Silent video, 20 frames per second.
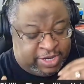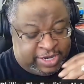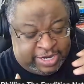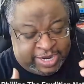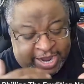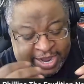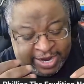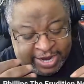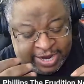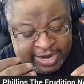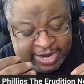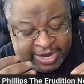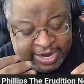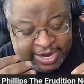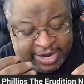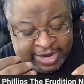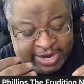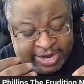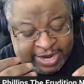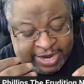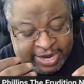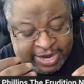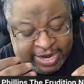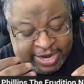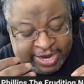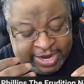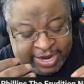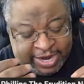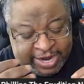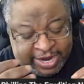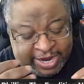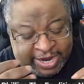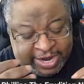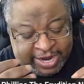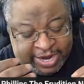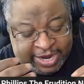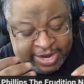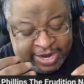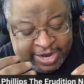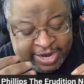kind of decipher these
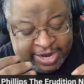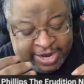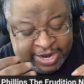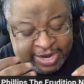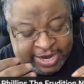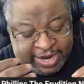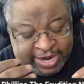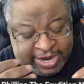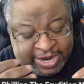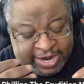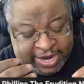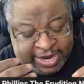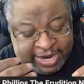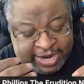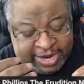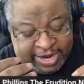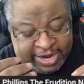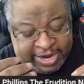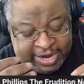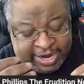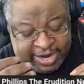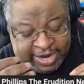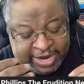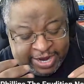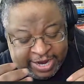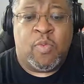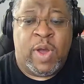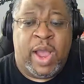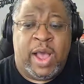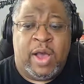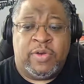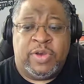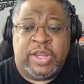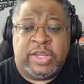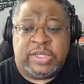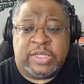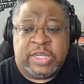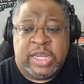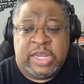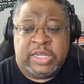issues and um, get around
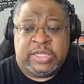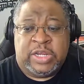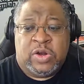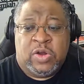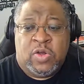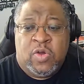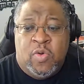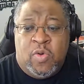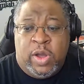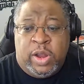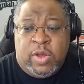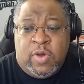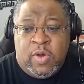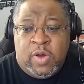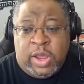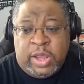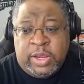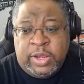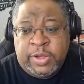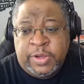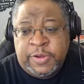these things that are going on.